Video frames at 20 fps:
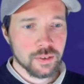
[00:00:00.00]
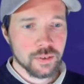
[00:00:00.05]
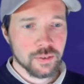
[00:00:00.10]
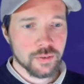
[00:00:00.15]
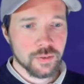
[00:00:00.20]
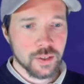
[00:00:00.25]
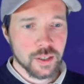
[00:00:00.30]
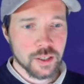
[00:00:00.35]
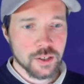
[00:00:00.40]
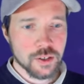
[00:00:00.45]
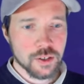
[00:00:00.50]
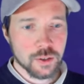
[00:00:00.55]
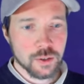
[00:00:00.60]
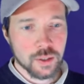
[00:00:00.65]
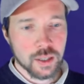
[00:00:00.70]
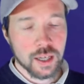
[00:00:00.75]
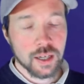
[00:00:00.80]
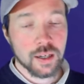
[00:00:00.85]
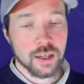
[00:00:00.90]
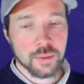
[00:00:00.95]
function, or
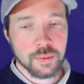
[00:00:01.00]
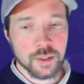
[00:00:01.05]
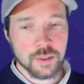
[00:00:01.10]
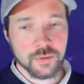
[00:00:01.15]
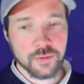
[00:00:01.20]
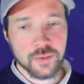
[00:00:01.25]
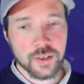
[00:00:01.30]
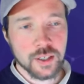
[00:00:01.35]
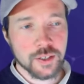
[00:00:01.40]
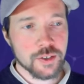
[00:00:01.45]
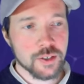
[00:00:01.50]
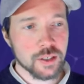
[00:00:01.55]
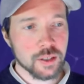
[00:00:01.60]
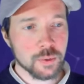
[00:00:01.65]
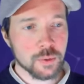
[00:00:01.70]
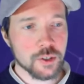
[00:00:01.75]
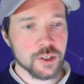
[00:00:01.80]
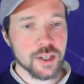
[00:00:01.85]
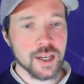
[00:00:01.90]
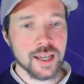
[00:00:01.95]
I mean function
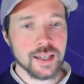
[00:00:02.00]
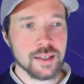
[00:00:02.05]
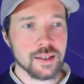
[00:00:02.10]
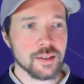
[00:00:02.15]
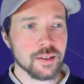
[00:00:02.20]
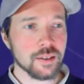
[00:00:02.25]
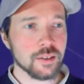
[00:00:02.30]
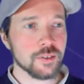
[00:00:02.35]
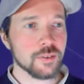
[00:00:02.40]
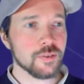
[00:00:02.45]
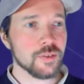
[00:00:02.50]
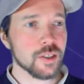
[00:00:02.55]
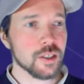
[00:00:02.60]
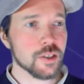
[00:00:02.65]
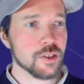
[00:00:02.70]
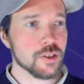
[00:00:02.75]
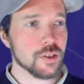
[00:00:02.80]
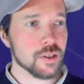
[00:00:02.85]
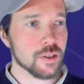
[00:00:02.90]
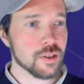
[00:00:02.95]
which has another
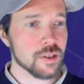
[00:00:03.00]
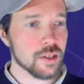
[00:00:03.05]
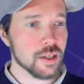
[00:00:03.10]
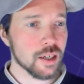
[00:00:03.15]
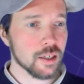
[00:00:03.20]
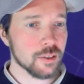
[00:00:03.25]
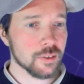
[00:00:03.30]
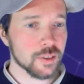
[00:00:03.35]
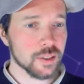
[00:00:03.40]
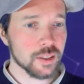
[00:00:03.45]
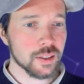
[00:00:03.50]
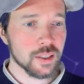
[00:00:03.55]
function inside of it?